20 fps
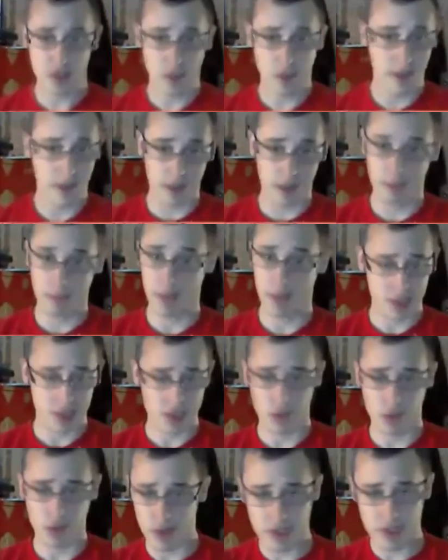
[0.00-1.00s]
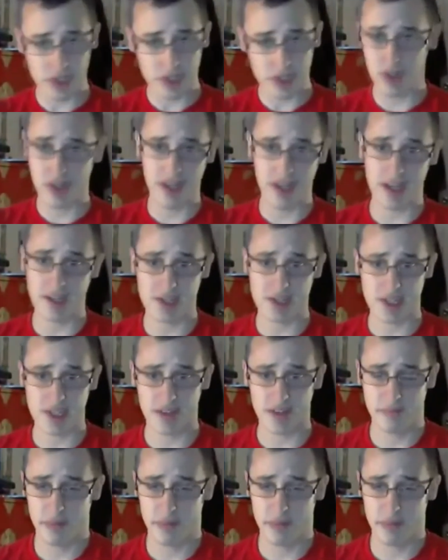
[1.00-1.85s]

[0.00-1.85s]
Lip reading: swing like big swords and all that stuff,